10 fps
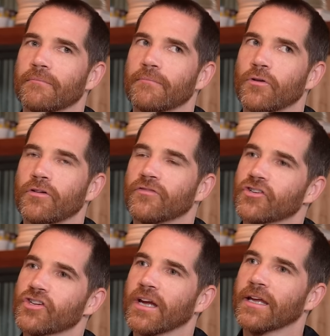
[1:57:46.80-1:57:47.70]
Mover,
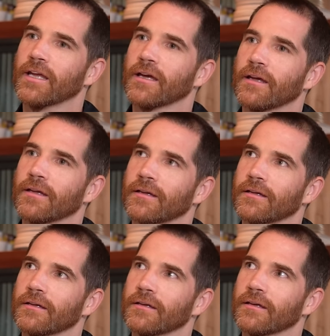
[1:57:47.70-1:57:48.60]
shaker,
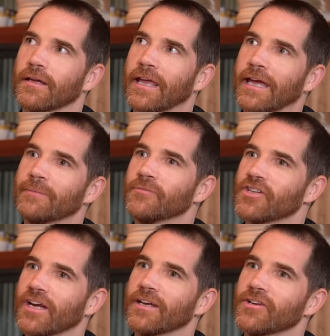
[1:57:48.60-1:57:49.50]
game
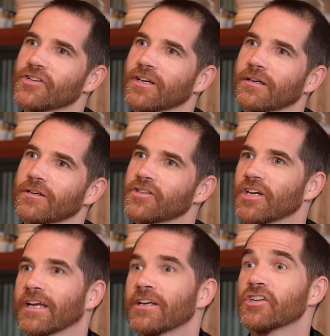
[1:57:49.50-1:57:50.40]
changer,
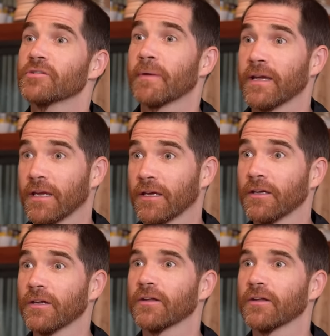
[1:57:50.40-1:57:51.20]
change maker.